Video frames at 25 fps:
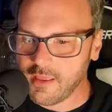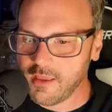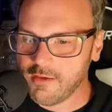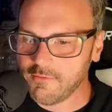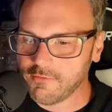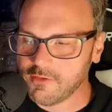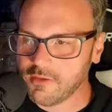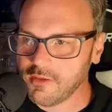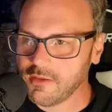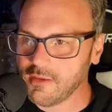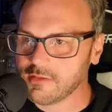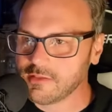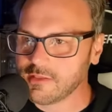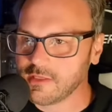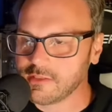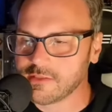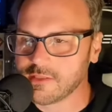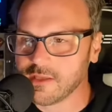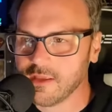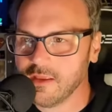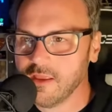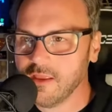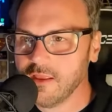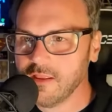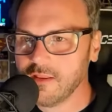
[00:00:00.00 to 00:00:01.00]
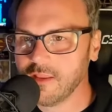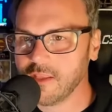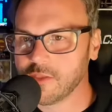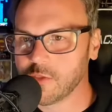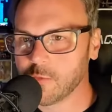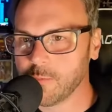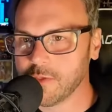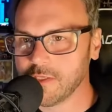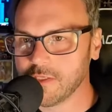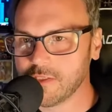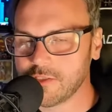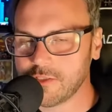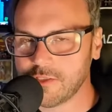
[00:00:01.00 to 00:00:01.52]
have kids. Let's, let's
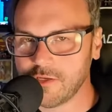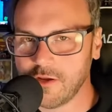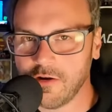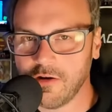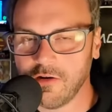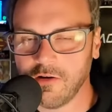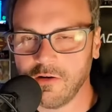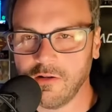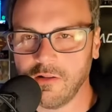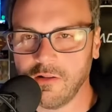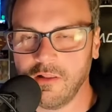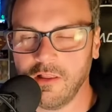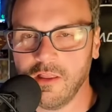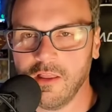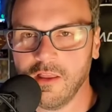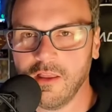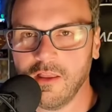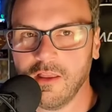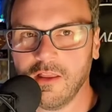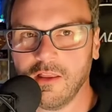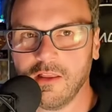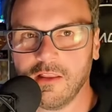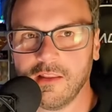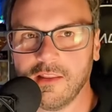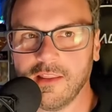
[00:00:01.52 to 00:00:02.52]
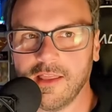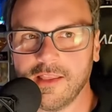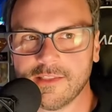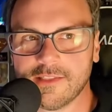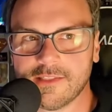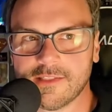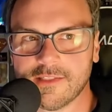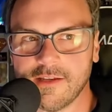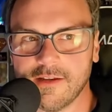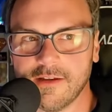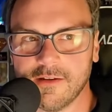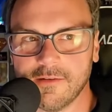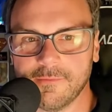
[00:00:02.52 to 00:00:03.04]
be sterile.
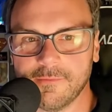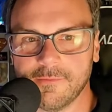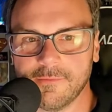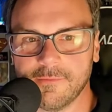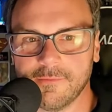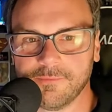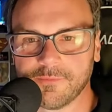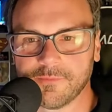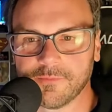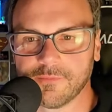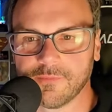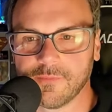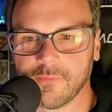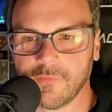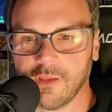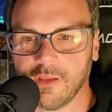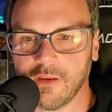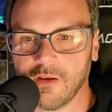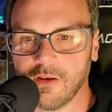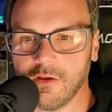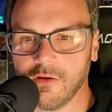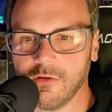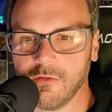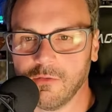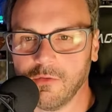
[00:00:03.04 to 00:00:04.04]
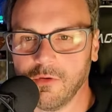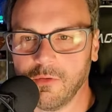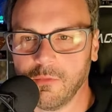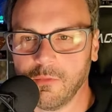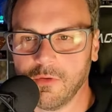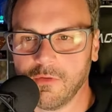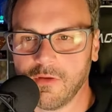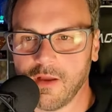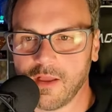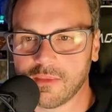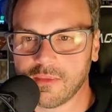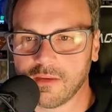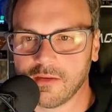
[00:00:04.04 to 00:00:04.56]
Let's, um, you know,
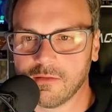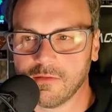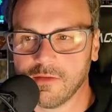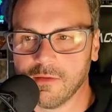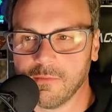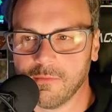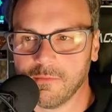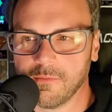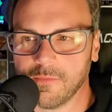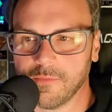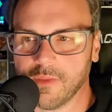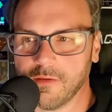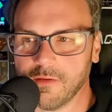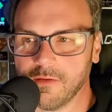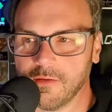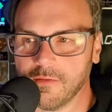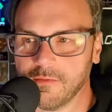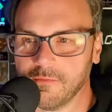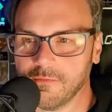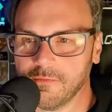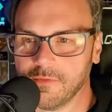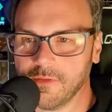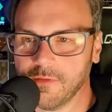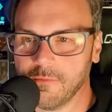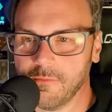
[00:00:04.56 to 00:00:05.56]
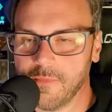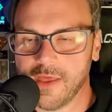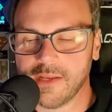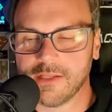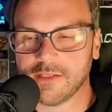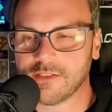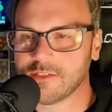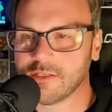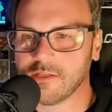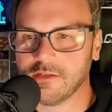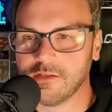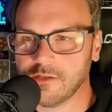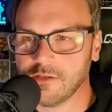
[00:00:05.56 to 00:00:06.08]
we've got the, the, the, the
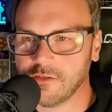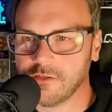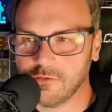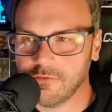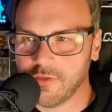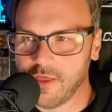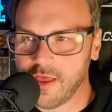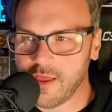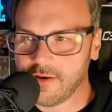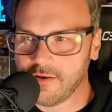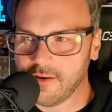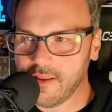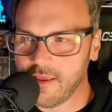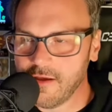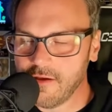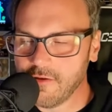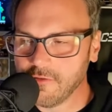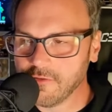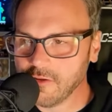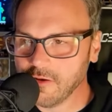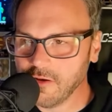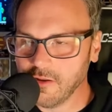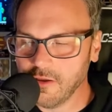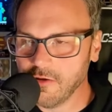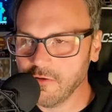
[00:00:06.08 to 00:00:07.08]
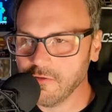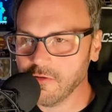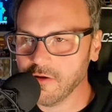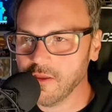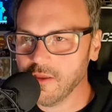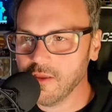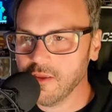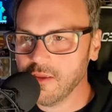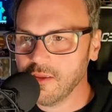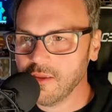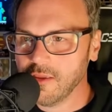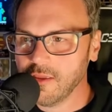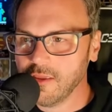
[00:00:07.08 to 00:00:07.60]
medicine to do that now, you know,
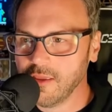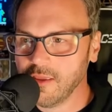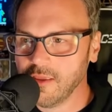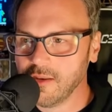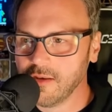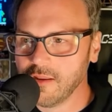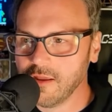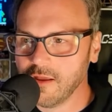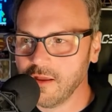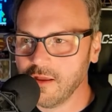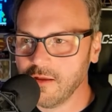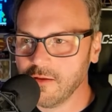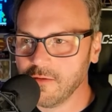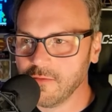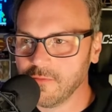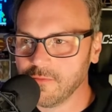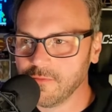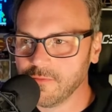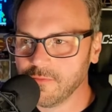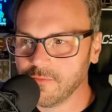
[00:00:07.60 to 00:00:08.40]
and, uh,